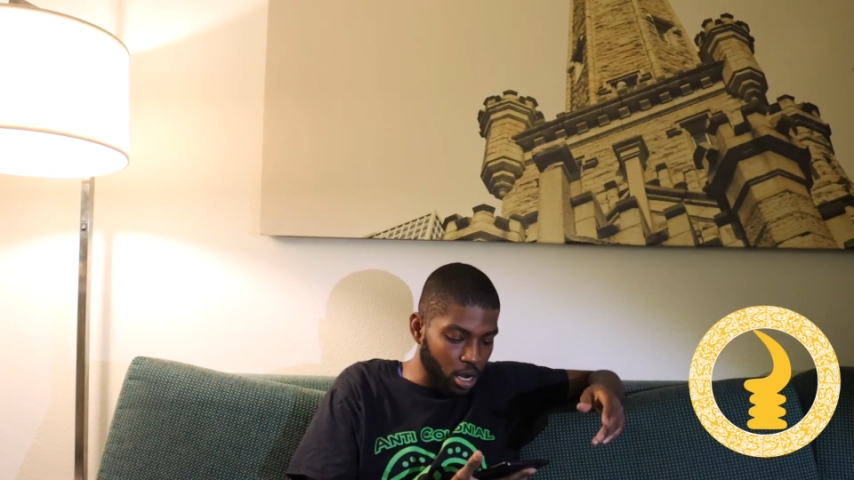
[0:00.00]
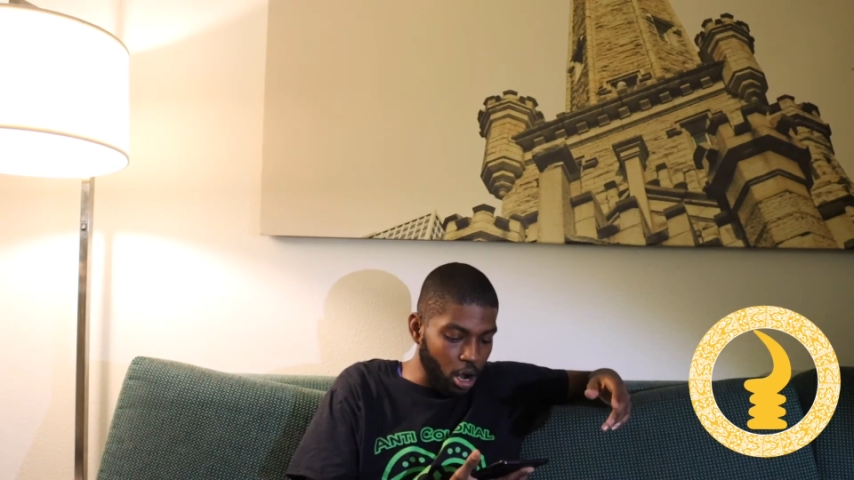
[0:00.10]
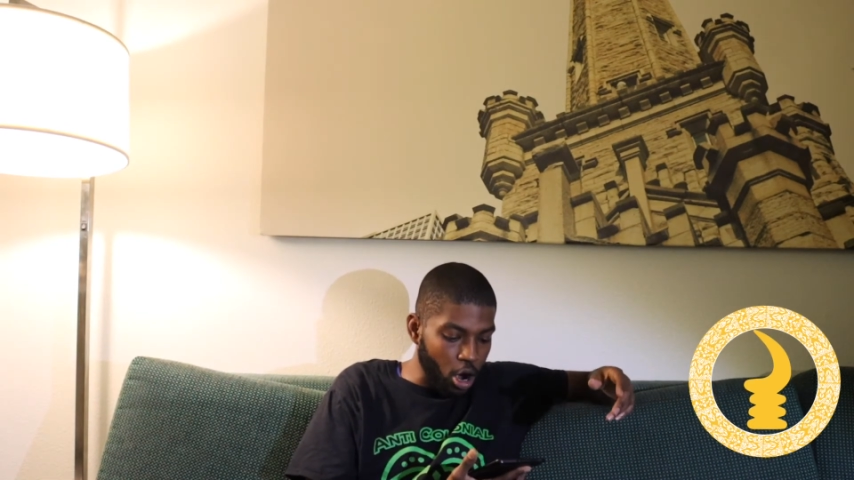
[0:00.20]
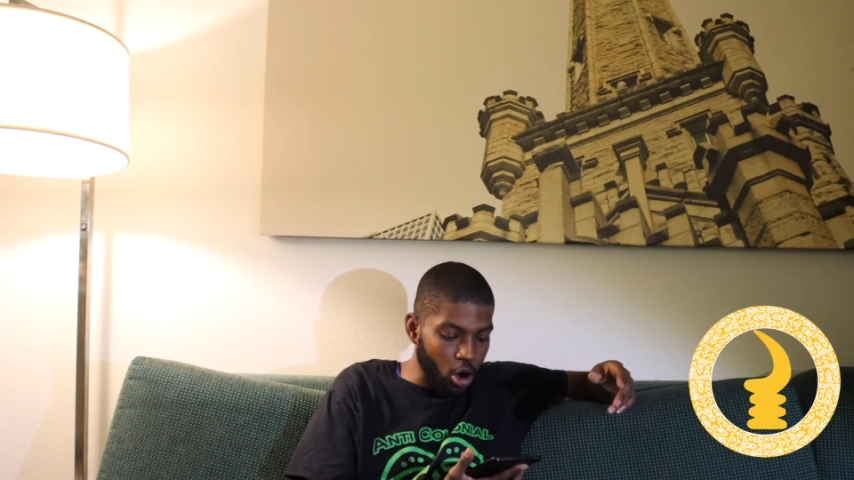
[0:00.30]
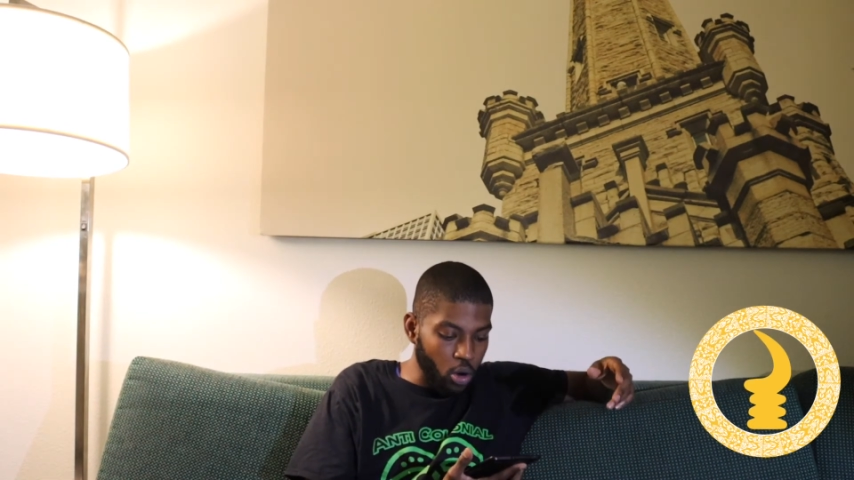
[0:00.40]

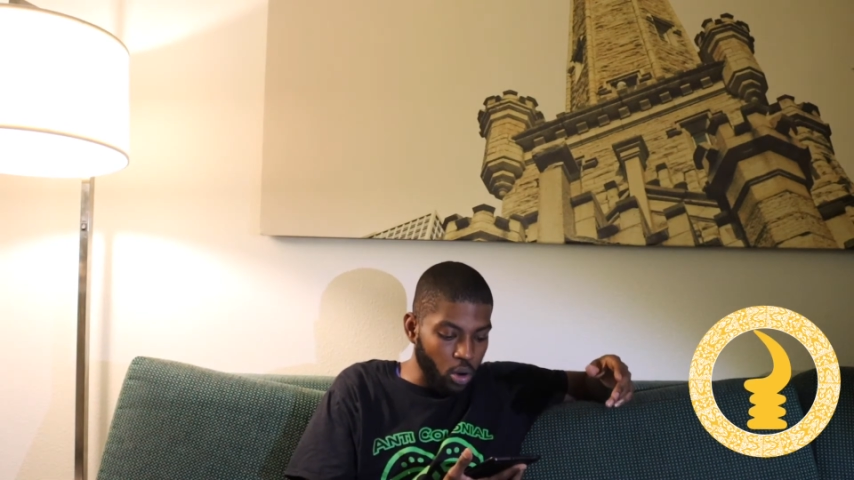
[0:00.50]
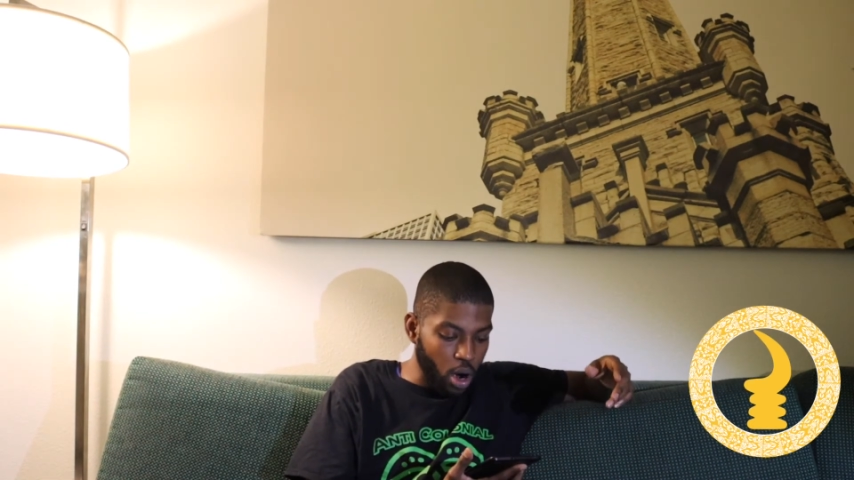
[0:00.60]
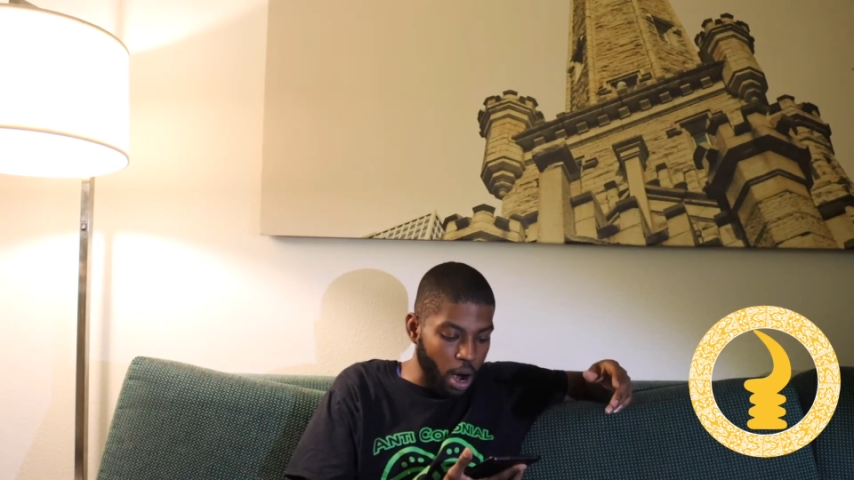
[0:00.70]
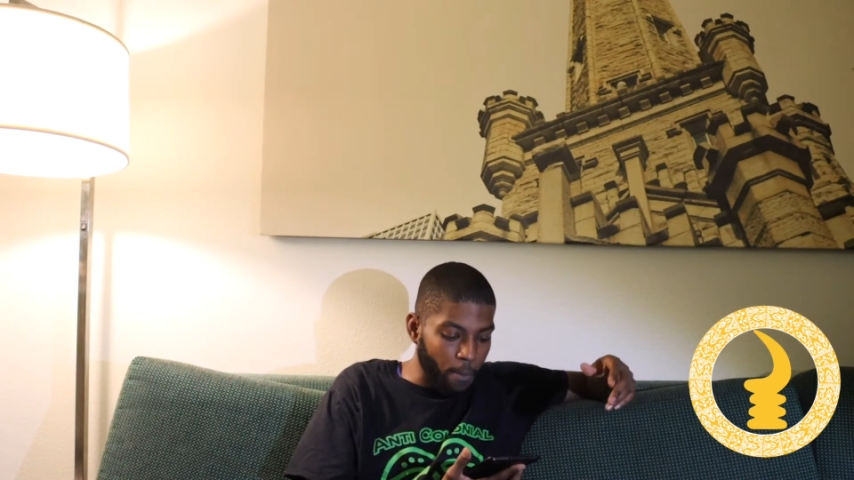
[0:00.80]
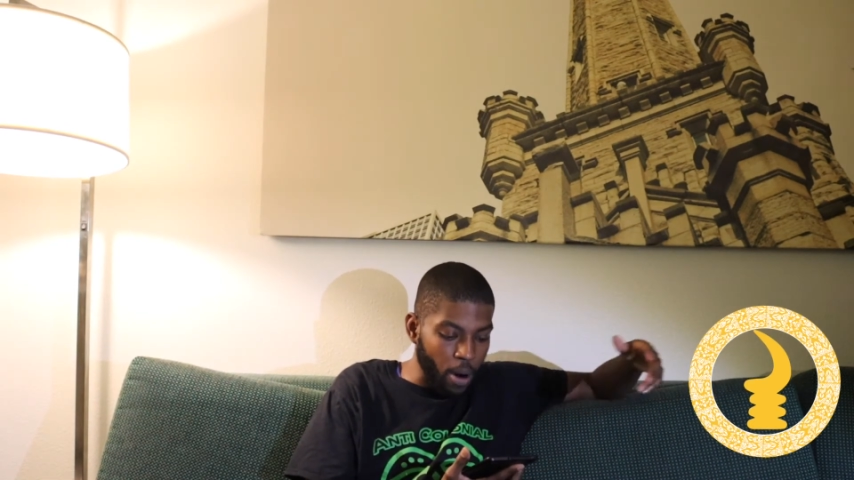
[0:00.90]
oh, I